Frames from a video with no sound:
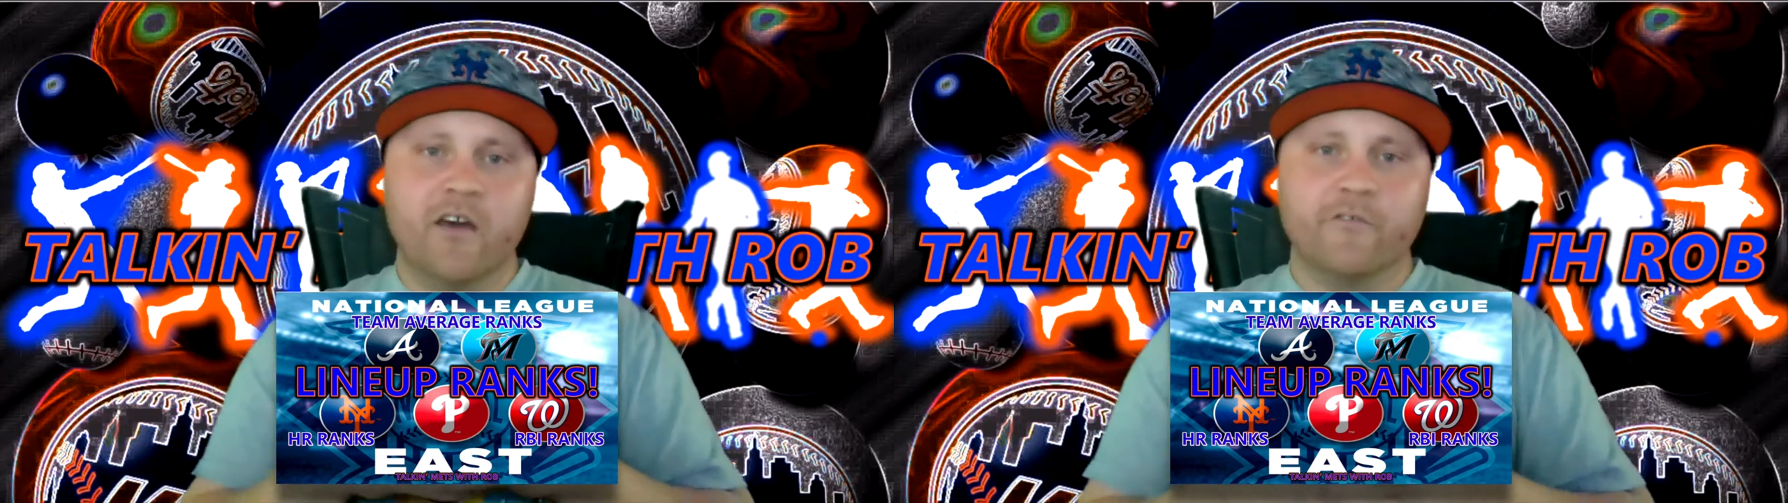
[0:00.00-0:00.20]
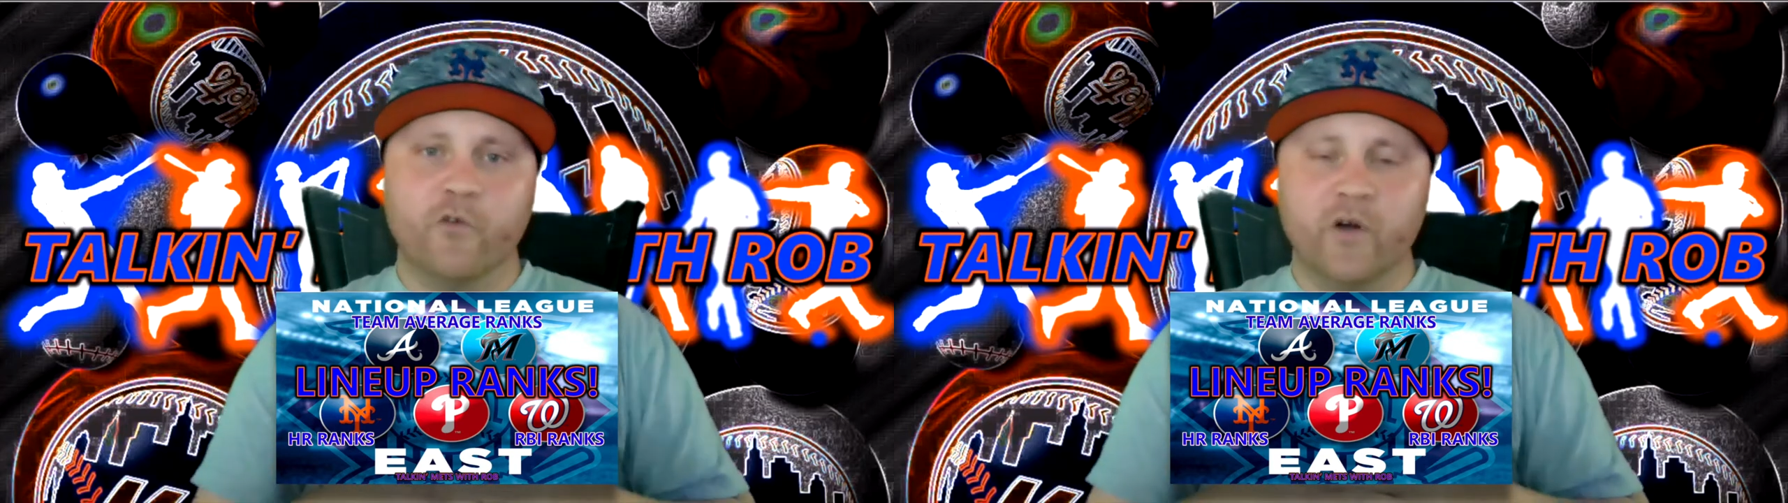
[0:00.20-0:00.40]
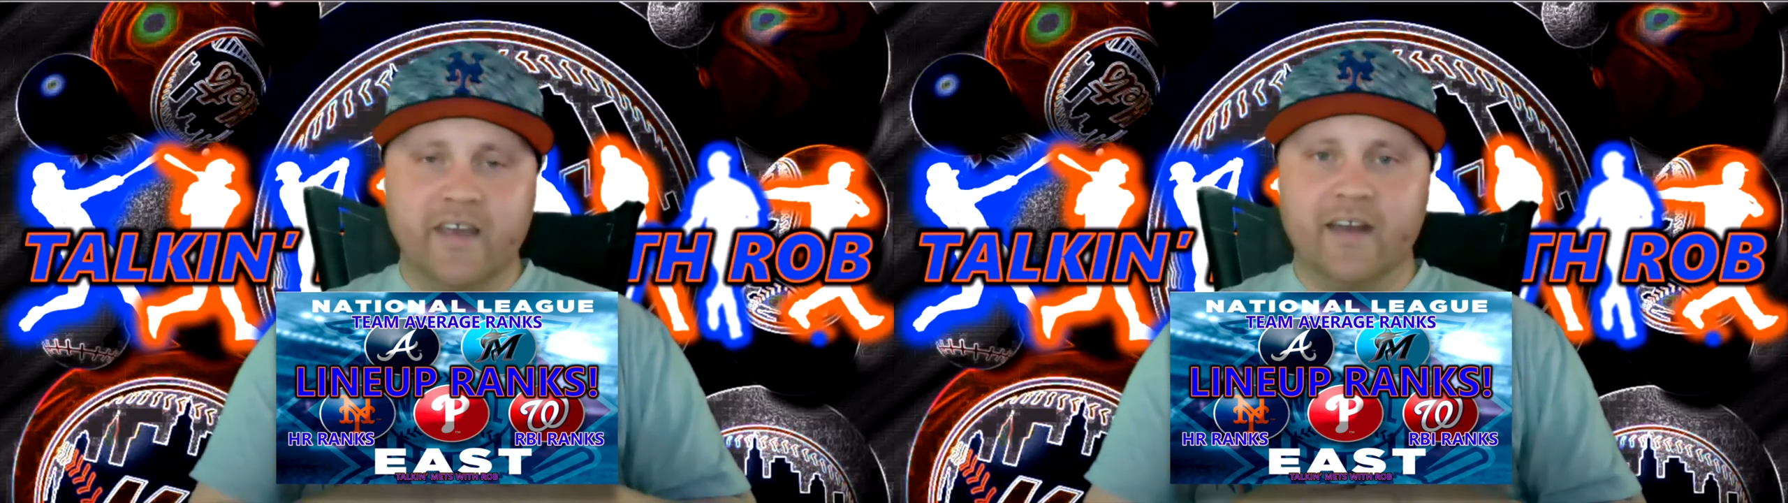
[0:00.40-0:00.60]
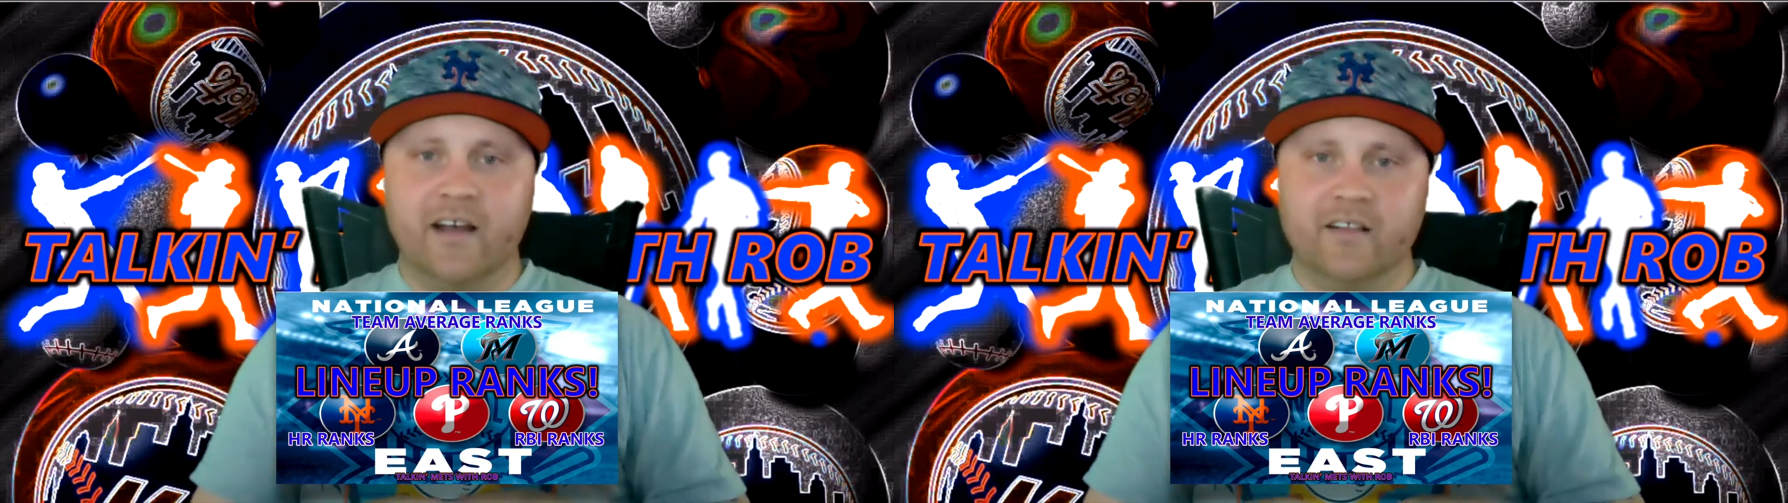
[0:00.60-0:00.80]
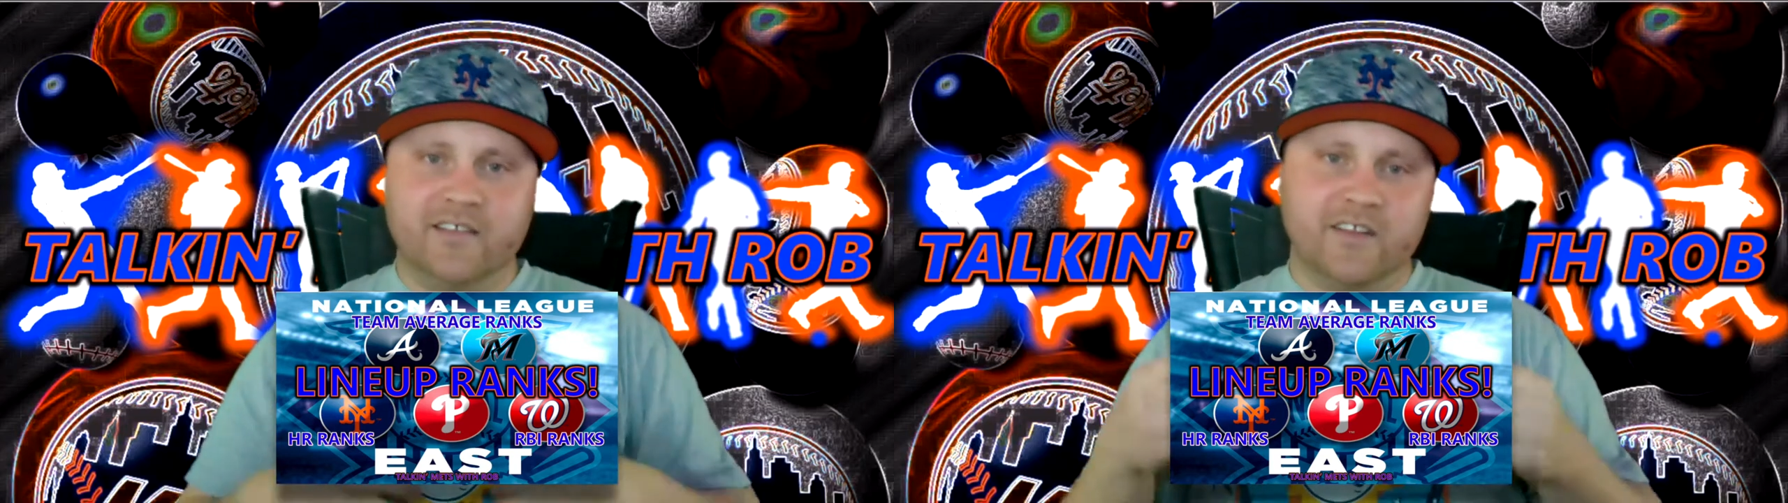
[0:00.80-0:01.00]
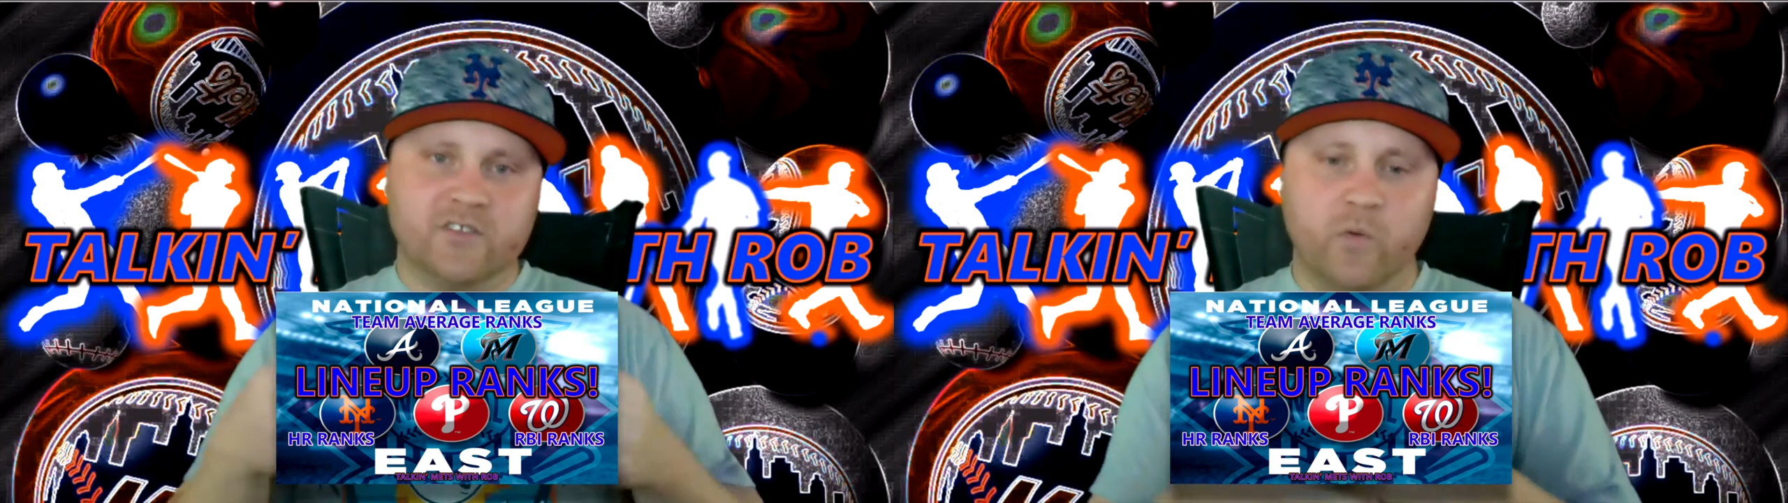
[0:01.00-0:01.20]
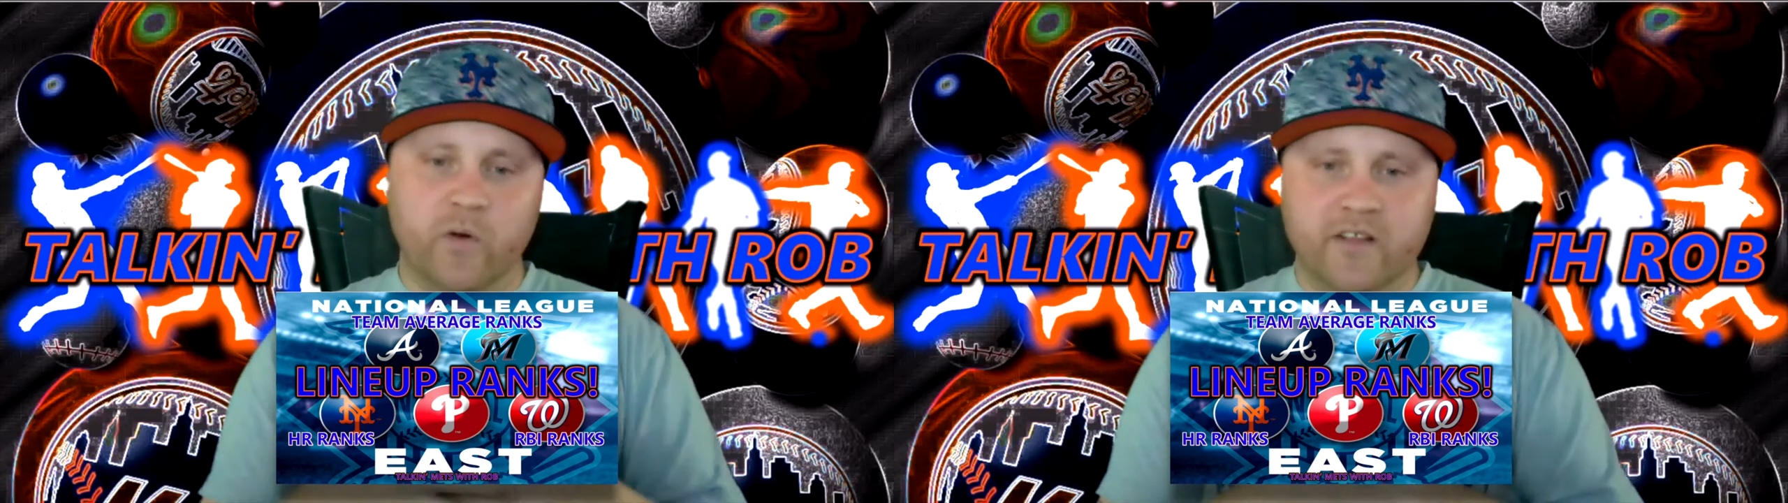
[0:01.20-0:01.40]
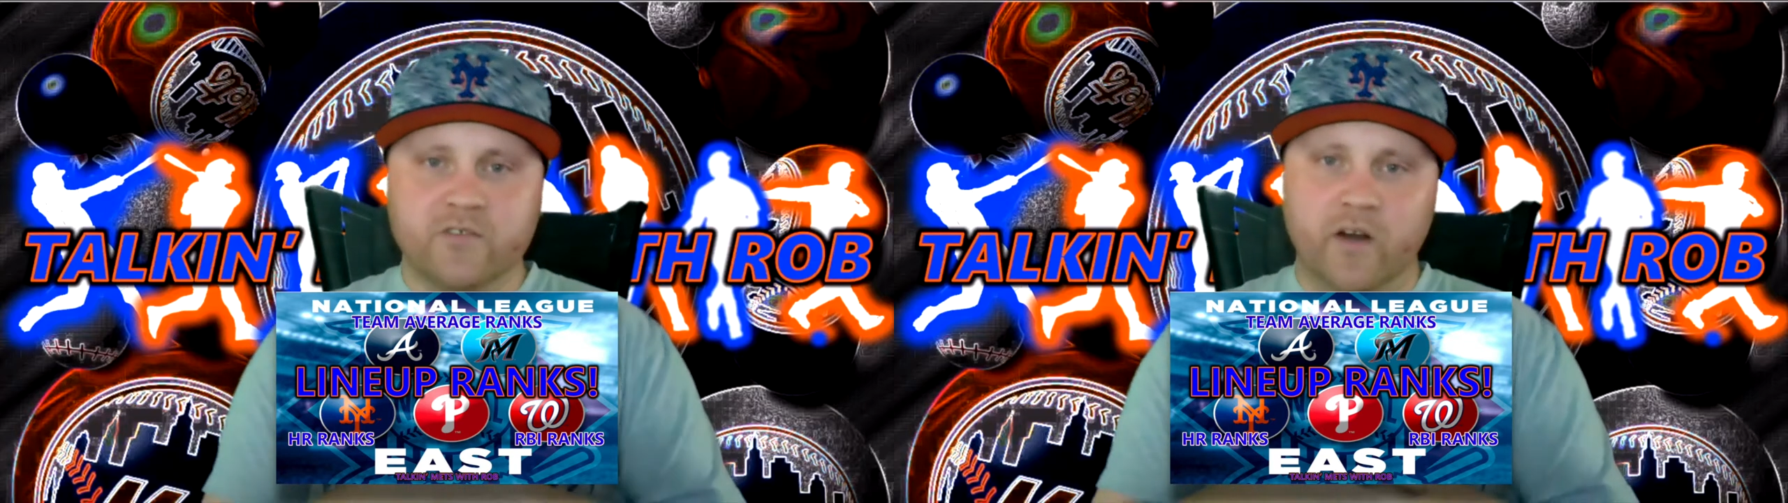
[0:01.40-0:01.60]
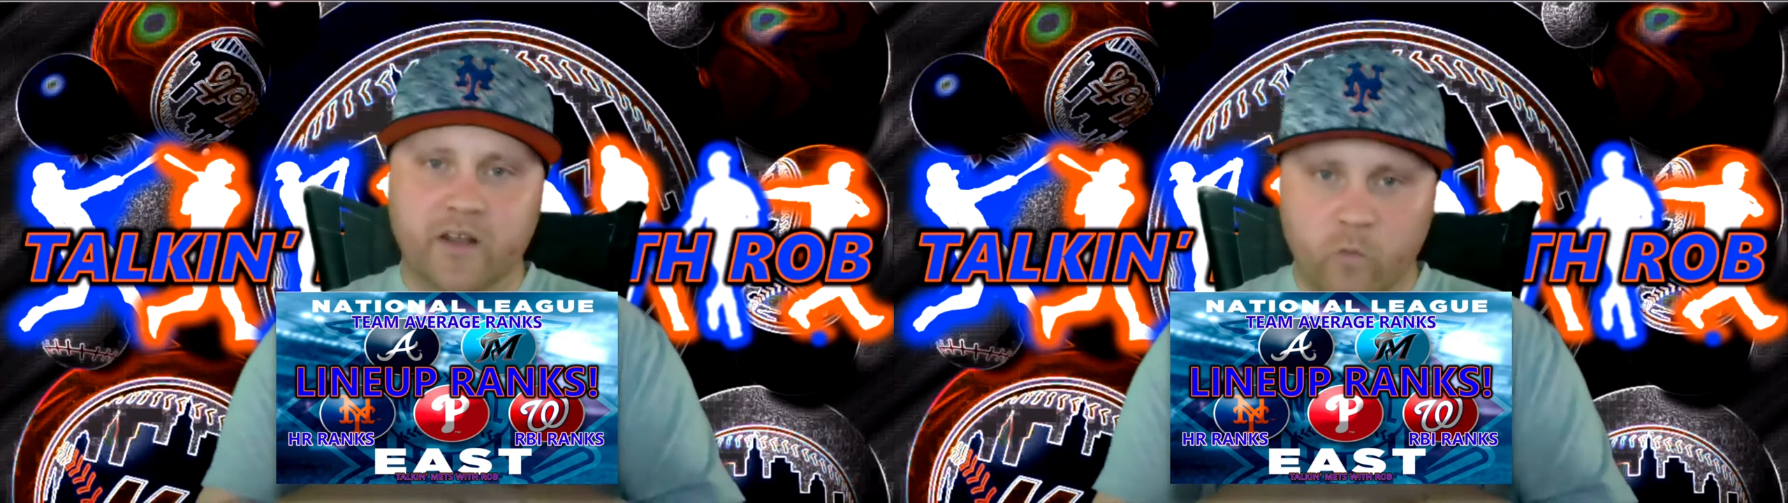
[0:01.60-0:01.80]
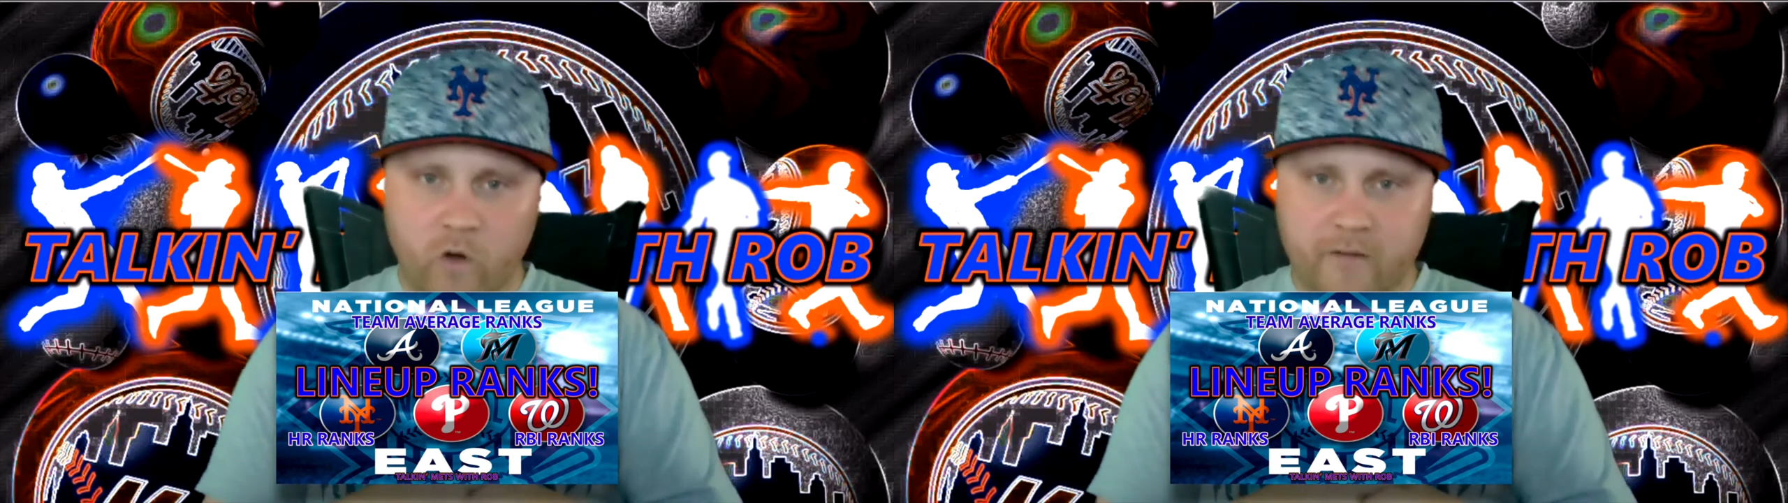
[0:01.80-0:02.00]
for the NL East in
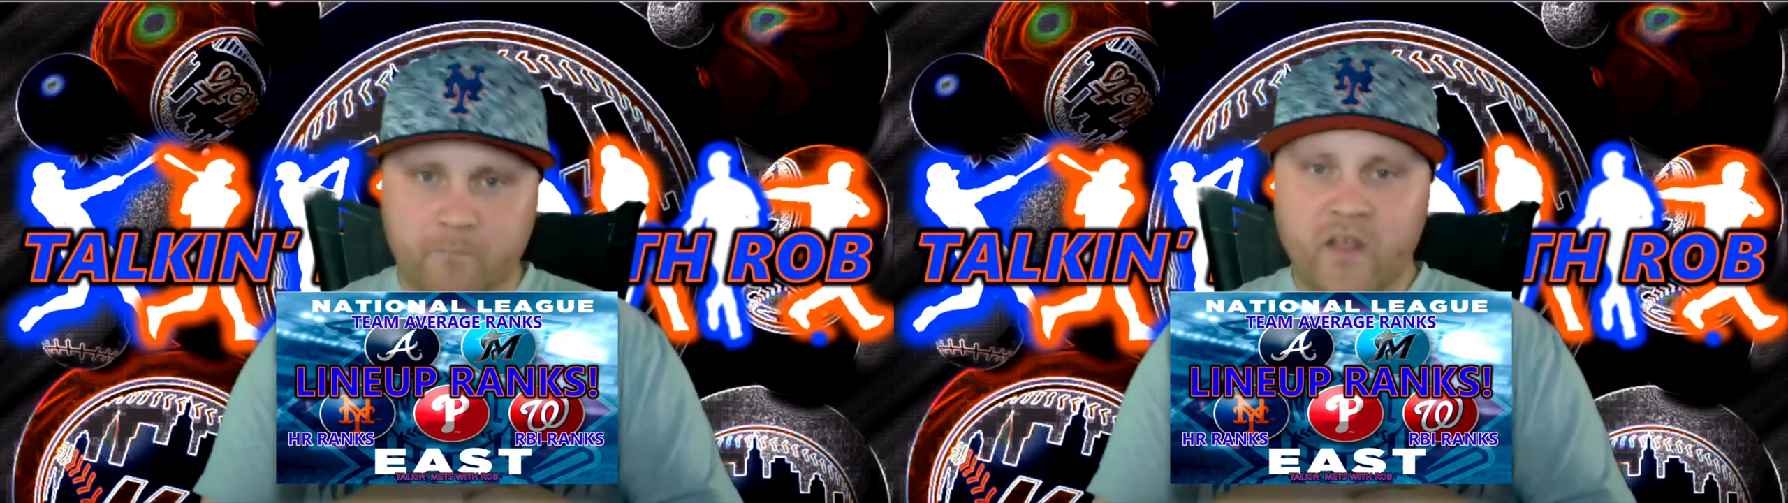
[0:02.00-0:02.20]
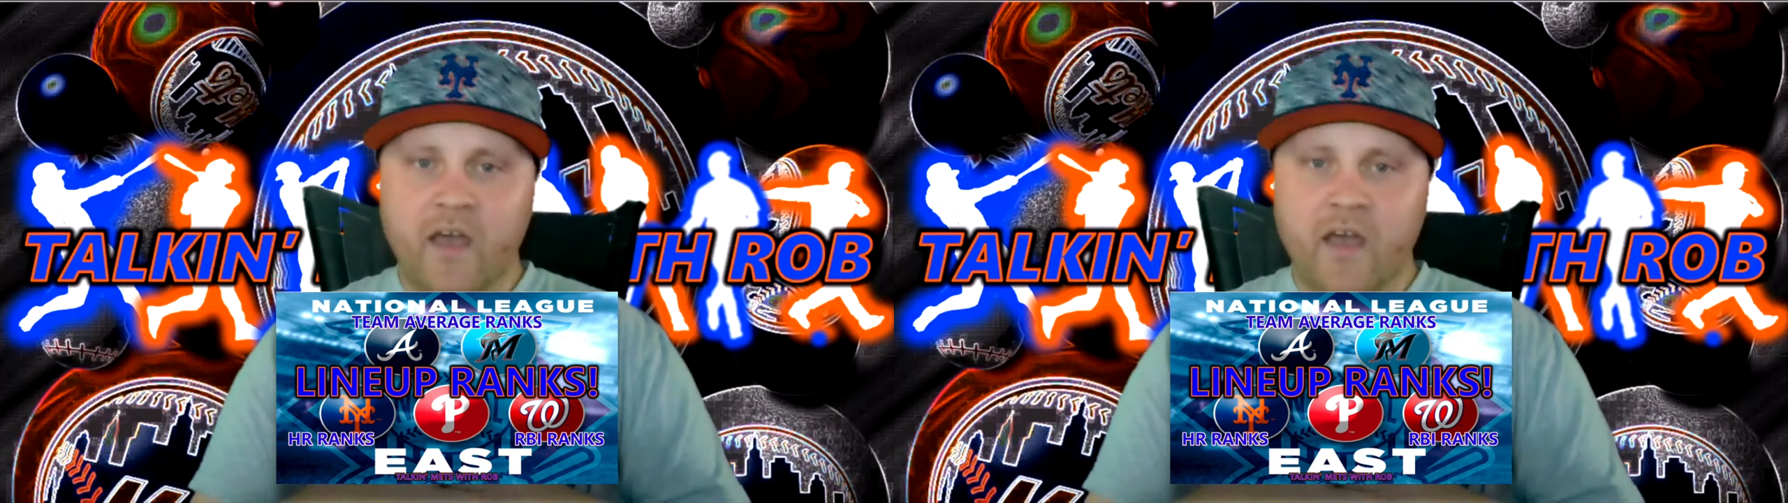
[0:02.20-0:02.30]
2021,